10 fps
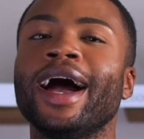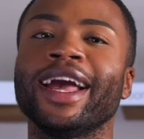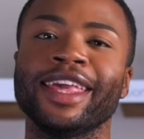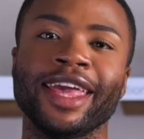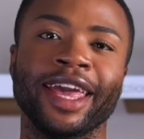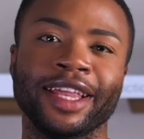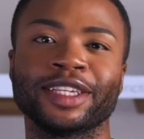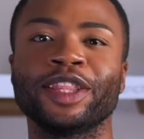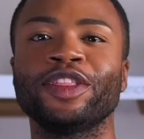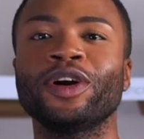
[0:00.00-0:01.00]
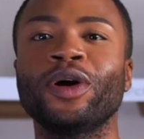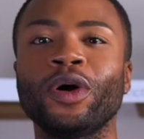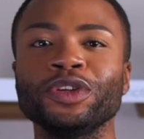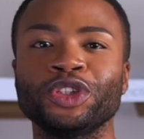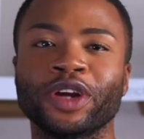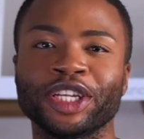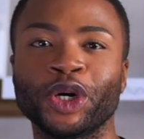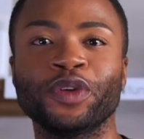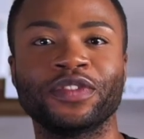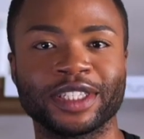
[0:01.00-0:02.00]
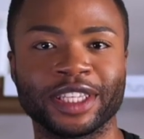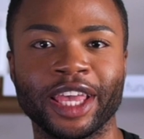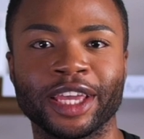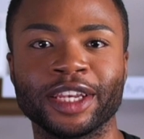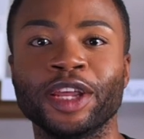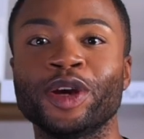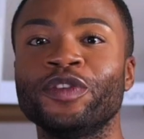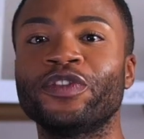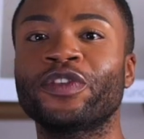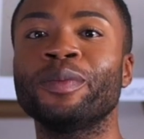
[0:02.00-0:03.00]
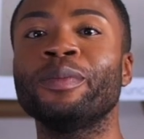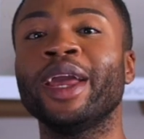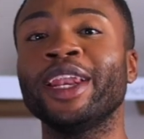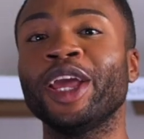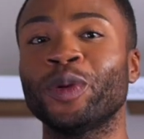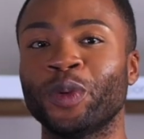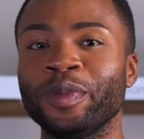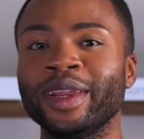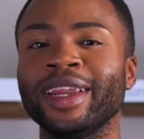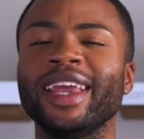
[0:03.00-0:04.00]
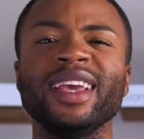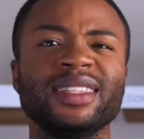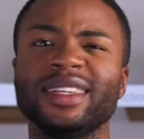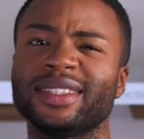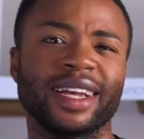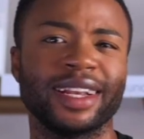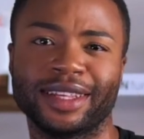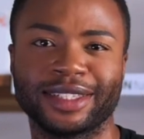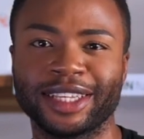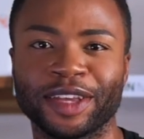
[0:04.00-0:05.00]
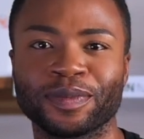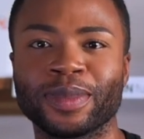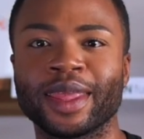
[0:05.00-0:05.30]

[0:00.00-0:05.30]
Again, the core structure of the skin for men and women is exactly the same.